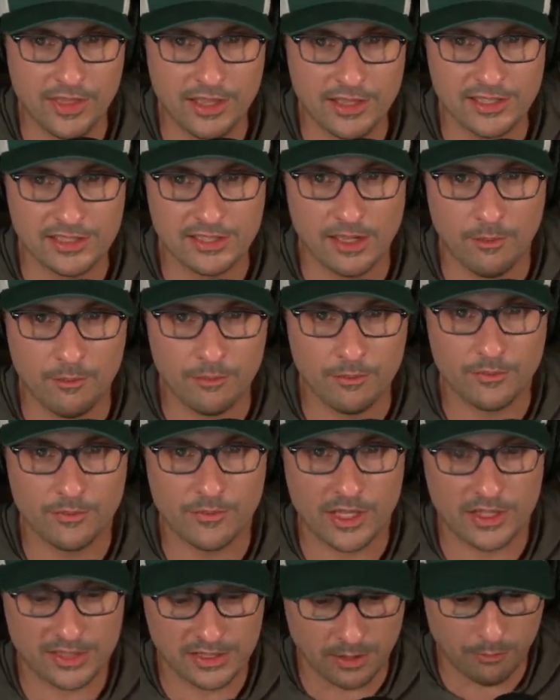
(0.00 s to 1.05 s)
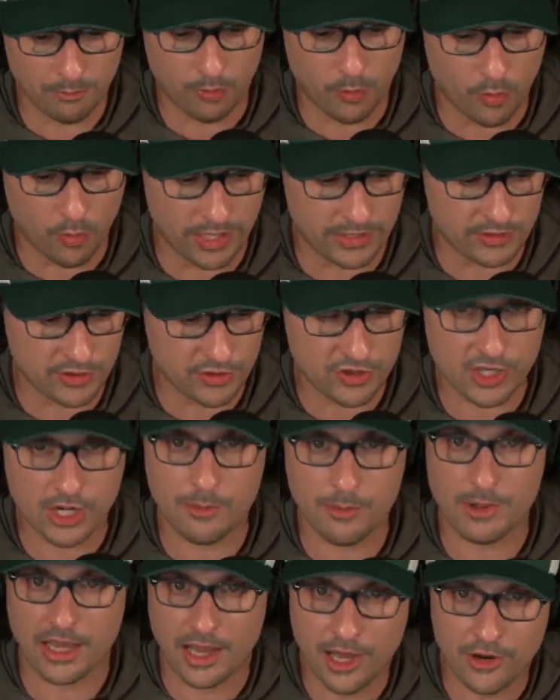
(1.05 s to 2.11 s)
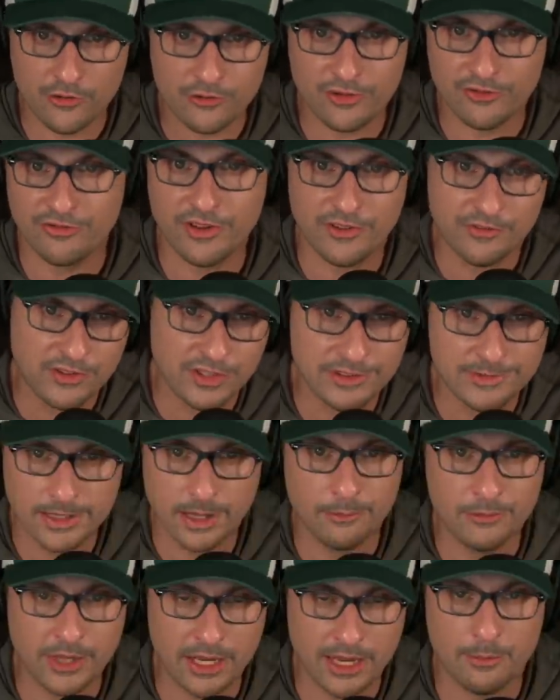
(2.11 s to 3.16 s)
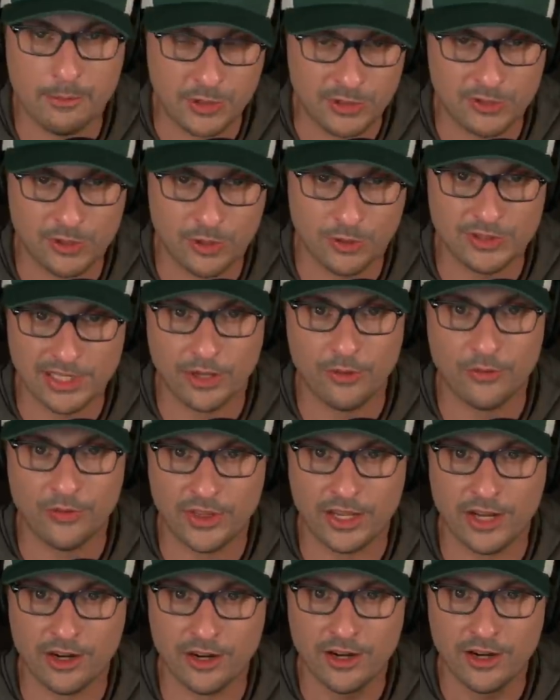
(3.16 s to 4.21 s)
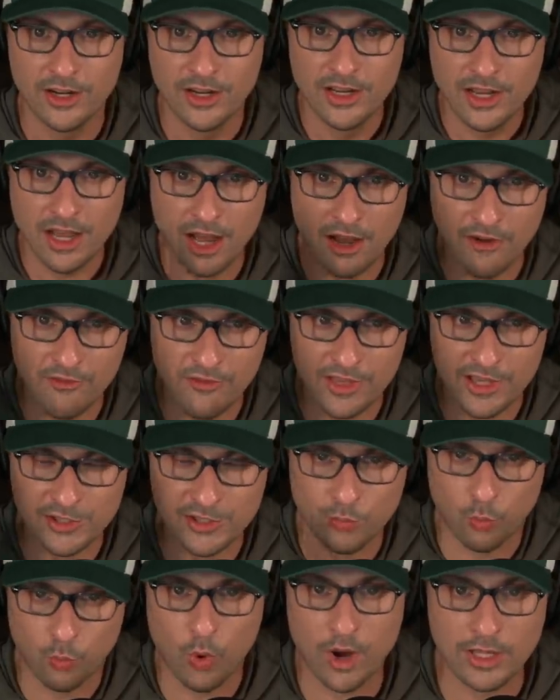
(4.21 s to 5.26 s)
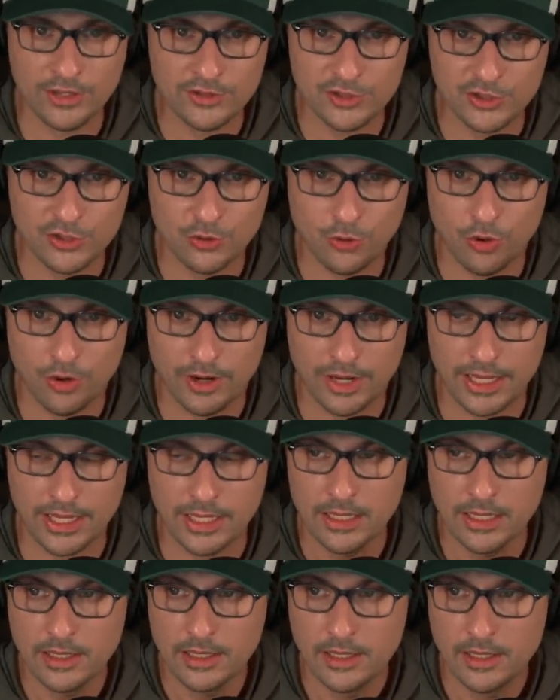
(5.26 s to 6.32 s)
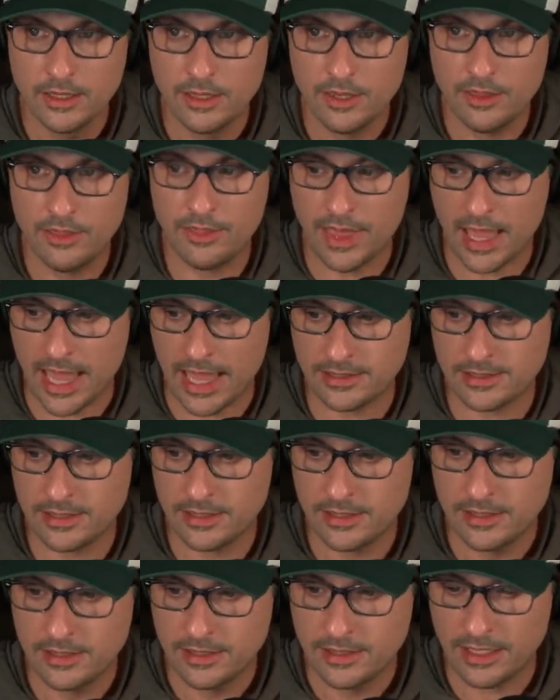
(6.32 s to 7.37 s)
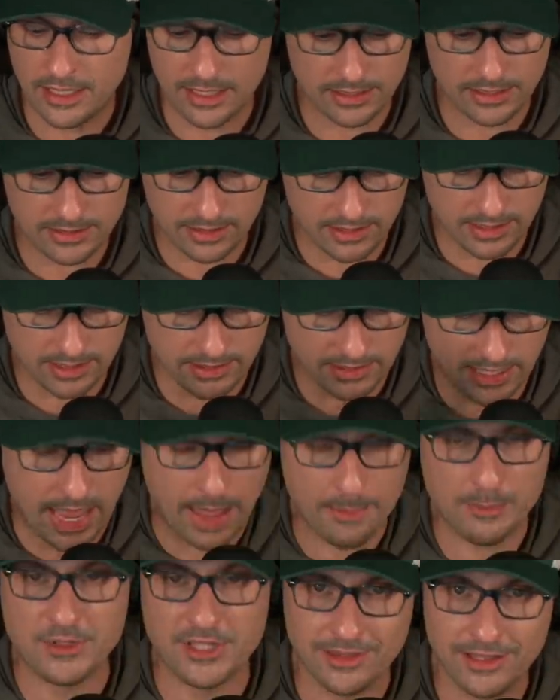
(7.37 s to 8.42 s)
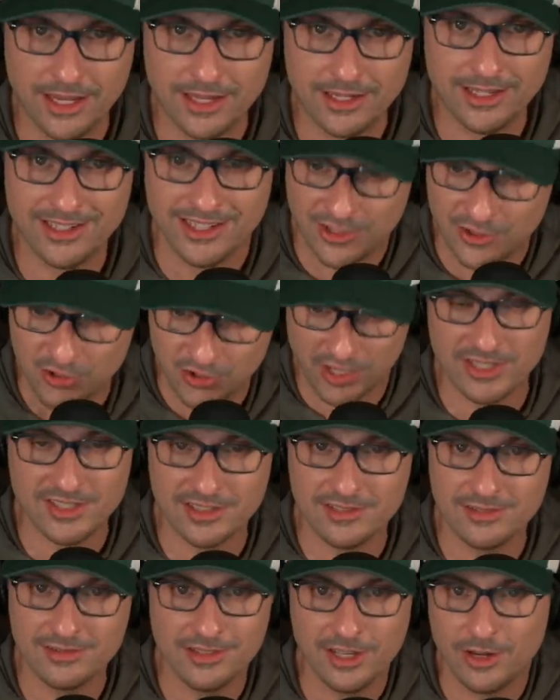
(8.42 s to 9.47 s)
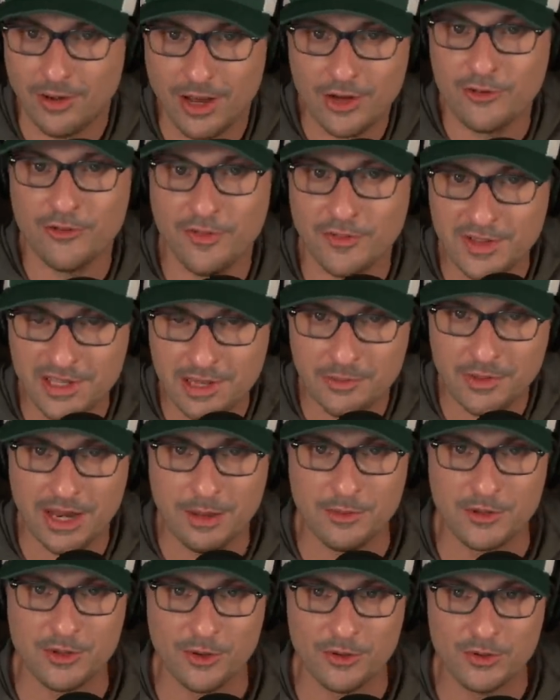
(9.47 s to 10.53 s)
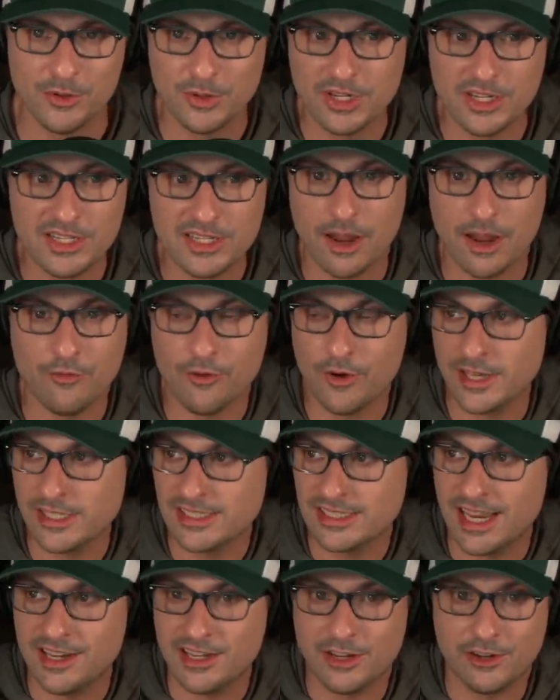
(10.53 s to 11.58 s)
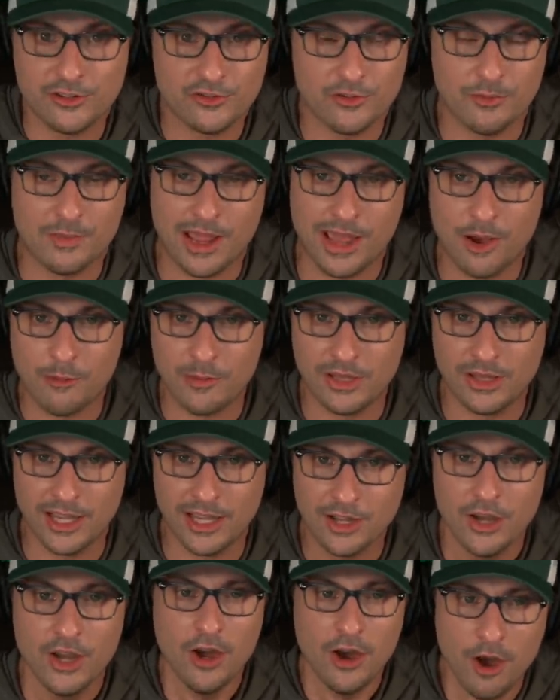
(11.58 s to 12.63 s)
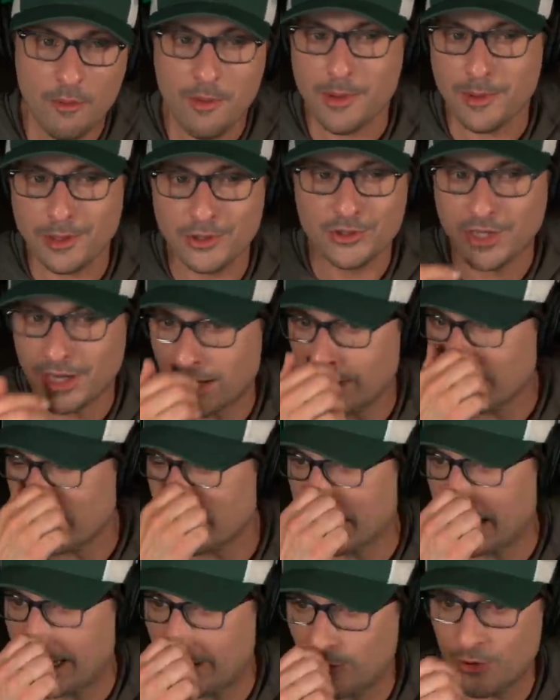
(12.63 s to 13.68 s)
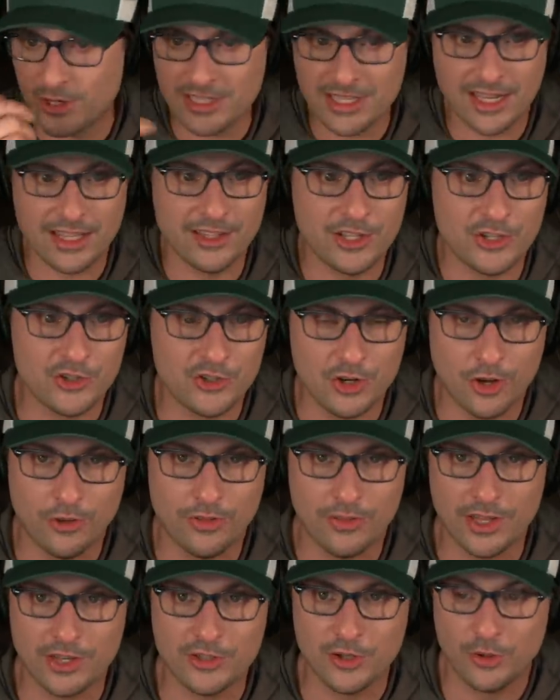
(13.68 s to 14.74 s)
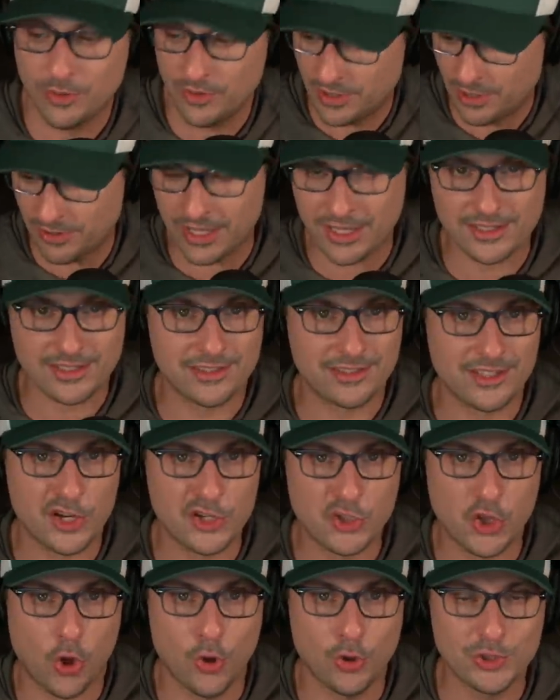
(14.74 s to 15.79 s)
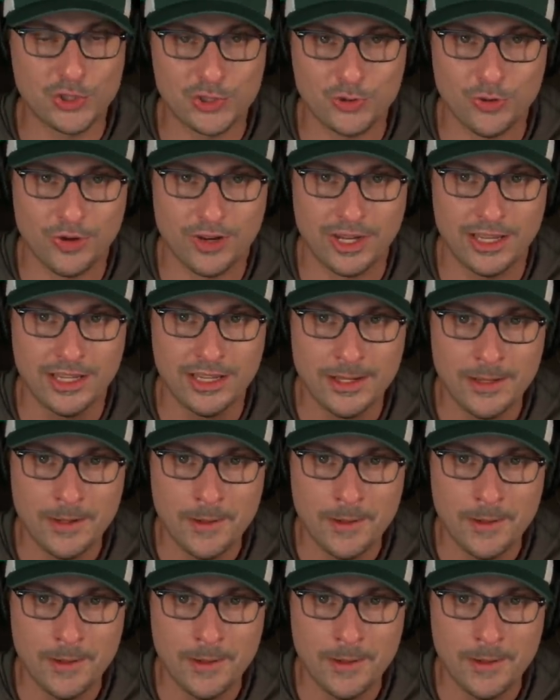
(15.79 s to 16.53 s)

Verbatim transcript: That some at some point there's going to be 150 something episodes out there of this one story that is encapsulated in just, you know, 150 something episodes. You can discover us 10 years from now and be like, "Oh, maybe I'll check out this Androids and Aliens show that they do." And there it is. There's the whole story.